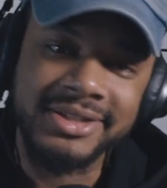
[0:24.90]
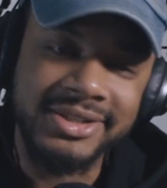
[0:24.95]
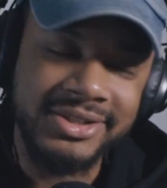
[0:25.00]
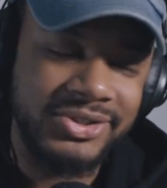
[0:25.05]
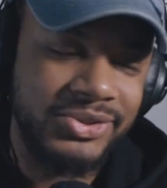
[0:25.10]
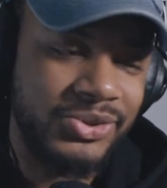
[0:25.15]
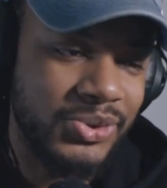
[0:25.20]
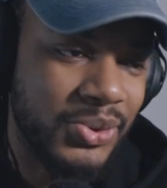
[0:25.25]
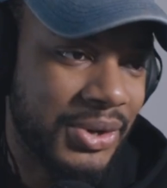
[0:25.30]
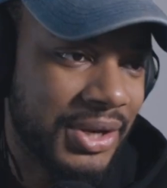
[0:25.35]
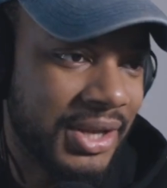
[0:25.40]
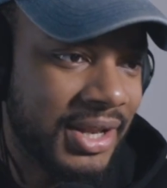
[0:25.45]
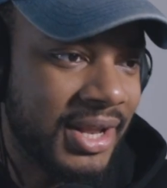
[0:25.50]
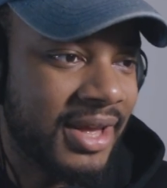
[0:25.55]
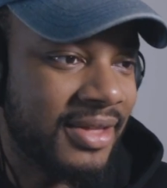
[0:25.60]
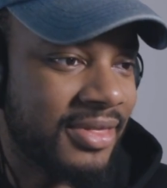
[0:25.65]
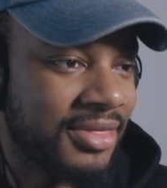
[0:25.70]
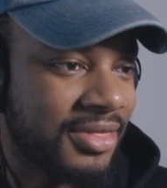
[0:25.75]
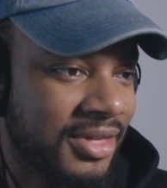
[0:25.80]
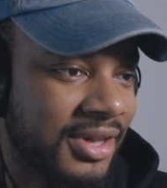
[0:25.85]
to
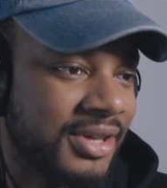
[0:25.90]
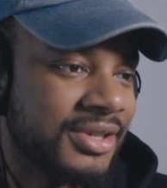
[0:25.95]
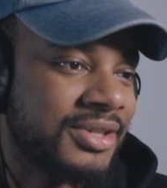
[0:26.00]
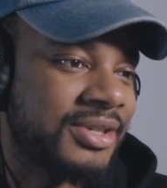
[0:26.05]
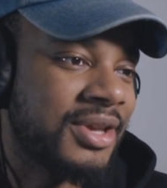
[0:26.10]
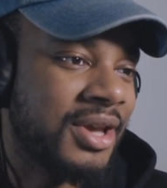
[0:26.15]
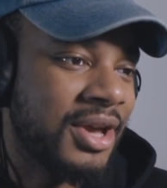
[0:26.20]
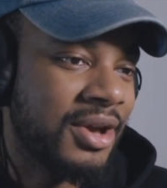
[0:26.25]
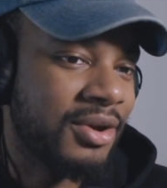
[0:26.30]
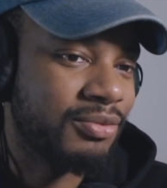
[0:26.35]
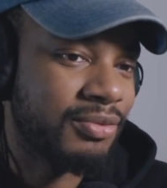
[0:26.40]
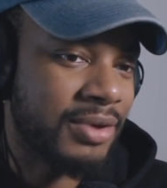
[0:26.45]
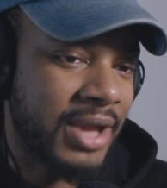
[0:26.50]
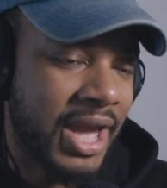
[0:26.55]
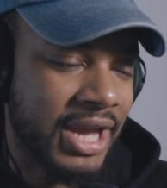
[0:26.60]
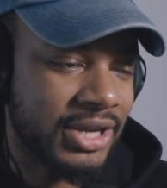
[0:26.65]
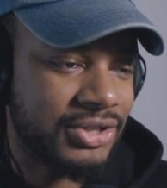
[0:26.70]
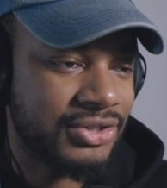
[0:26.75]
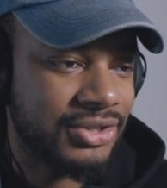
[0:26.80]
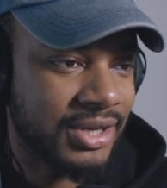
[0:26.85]
join this
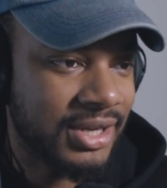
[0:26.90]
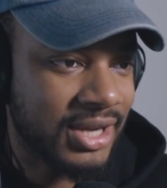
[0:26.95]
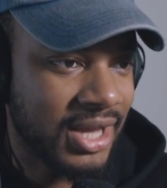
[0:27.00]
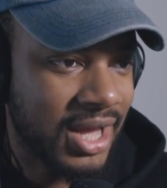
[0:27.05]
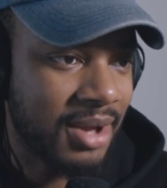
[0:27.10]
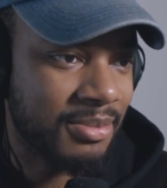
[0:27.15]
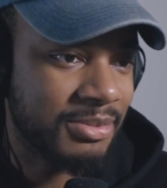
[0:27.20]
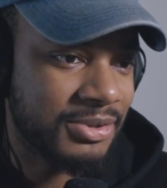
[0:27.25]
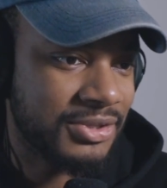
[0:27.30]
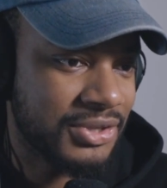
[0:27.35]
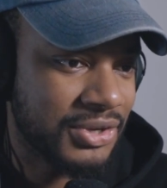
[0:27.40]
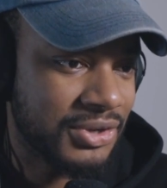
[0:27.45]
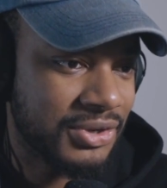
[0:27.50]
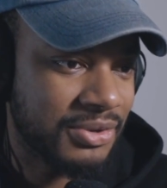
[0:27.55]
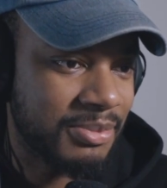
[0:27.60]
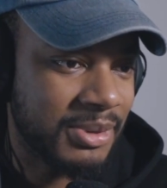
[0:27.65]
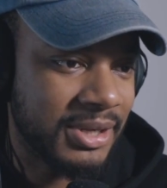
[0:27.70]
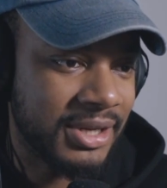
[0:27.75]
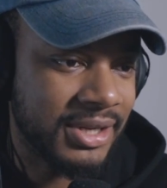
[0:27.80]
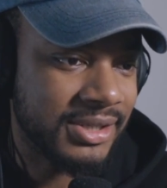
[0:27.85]
reaction and
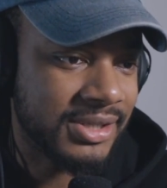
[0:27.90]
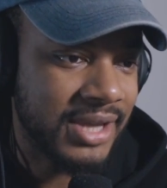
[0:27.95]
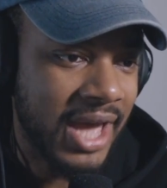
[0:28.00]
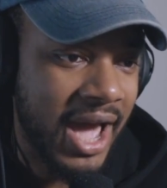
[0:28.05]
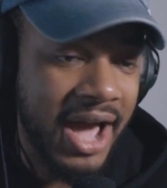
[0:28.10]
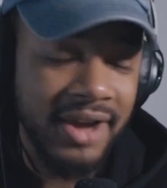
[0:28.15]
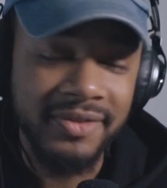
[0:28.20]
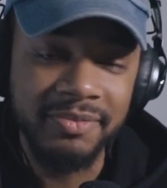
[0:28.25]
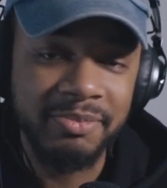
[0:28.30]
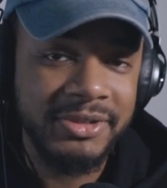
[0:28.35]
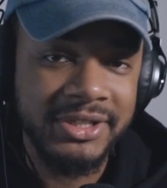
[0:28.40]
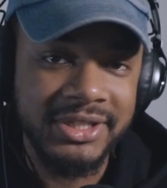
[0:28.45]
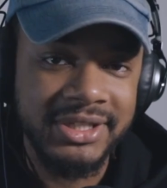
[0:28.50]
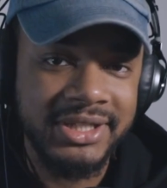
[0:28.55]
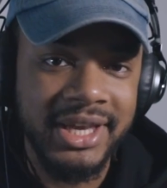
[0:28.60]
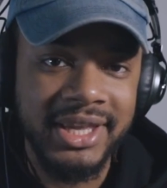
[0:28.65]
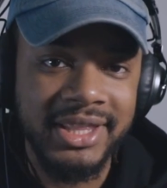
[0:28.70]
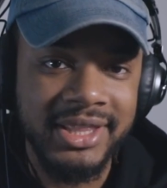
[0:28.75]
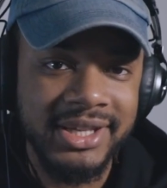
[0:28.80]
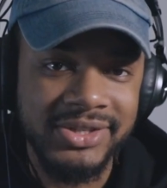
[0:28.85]
commentary because I've been
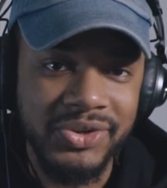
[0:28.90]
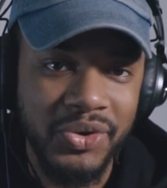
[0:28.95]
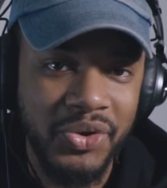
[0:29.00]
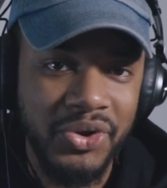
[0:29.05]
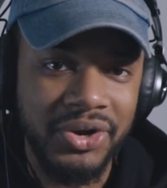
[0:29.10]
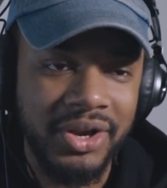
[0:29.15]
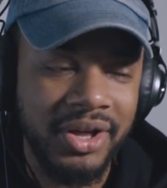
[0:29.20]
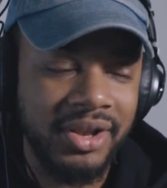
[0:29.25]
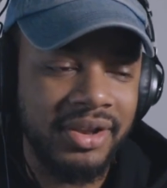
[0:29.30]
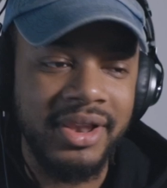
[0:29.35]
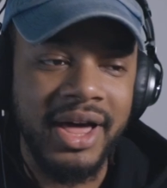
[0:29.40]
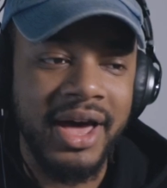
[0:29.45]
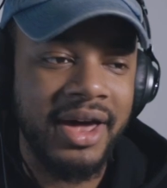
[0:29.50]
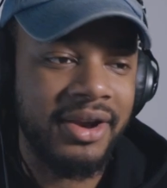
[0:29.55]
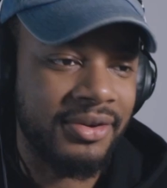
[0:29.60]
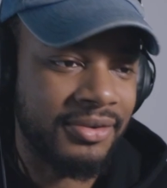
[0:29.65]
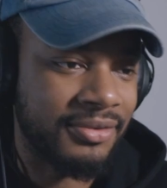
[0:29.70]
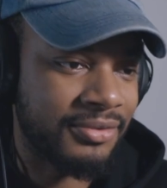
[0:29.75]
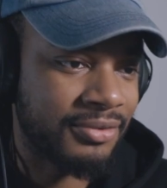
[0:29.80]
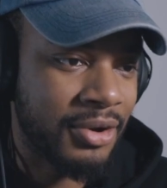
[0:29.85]
seeing this on a
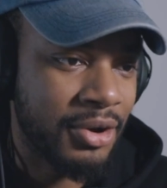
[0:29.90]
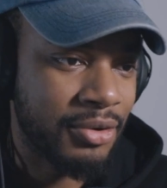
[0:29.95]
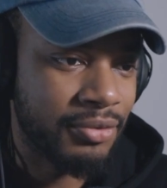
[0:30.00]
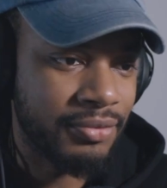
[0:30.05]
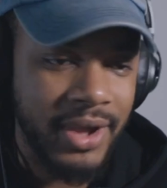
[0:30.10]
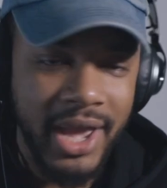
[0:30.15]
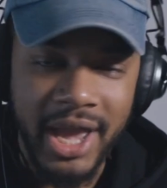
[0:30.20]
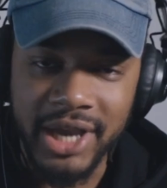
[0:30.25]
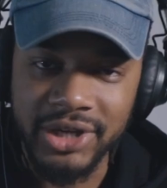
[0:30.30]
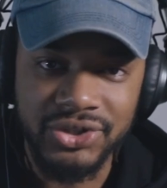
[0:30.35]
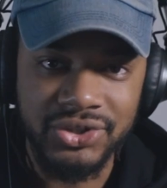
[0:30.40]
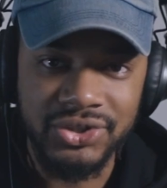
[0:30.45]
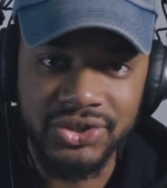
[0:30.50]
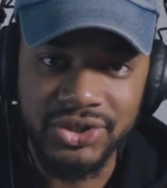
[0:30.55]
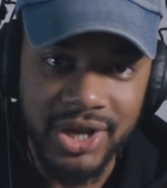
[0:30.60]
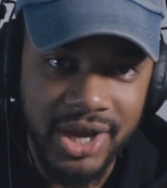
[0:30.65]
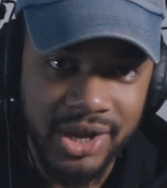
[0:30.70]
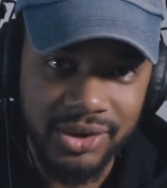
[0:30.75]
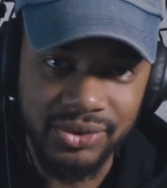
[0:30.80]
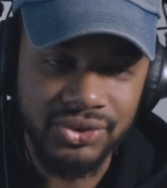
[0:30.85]
lot of reaction
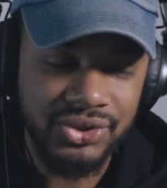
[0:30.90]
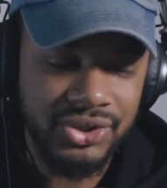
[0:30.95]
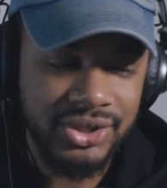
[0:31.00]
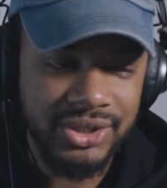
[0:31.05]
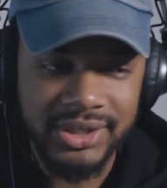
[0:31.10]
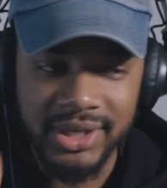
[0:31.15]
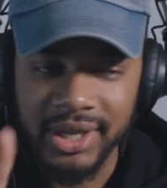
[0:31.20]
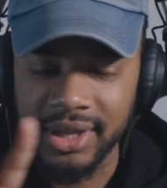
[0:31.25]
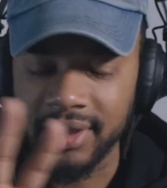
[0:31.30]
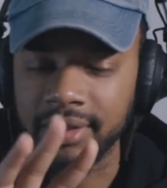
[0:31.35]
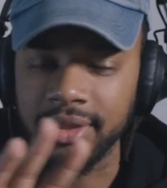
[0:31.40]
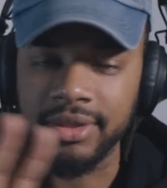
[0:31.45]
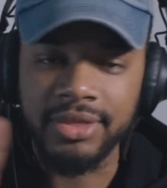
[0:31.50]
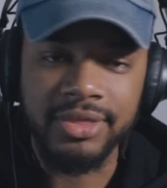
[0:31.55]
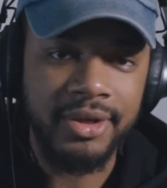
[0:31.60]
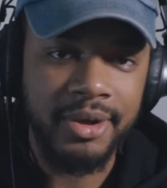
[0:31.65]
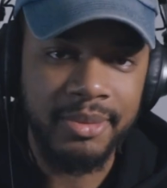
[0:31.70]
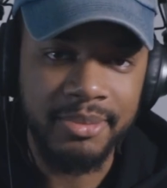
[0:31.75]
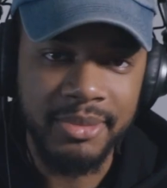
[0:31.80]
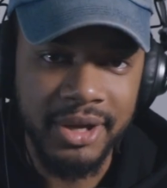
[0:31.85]
channels, just like the
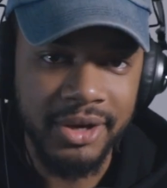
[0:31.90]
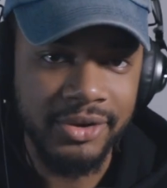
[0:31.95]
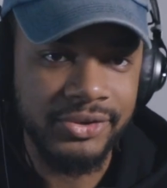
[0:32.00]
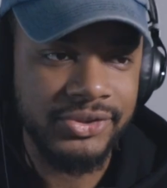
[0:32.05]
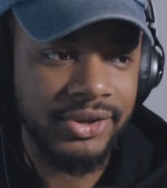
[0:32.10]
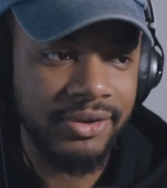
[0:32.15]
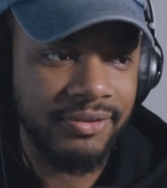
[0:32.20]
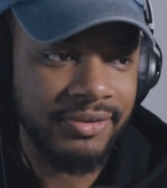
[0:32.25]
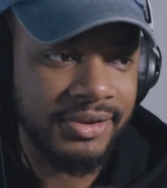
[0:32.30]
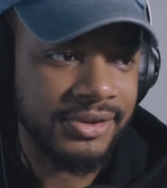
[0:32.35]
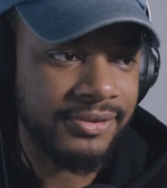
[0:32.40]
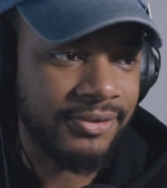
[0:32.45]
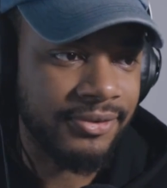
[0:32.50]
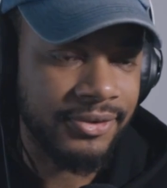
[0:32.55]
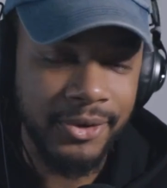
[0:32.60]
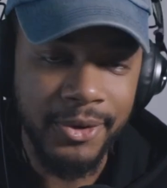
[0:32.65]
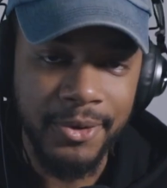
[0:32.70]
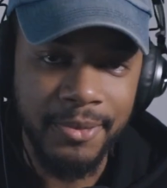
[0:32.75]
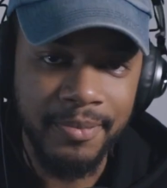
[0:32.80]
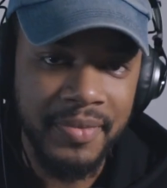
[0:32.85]
thumbnails of this
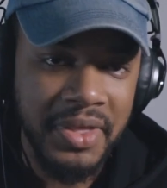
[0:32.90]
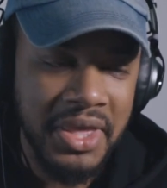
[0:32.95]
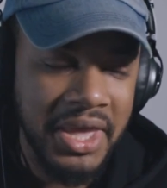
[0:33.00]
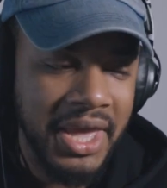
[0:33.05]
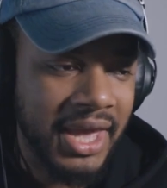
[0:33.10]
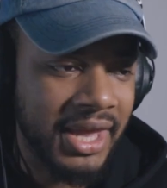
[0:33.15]
film,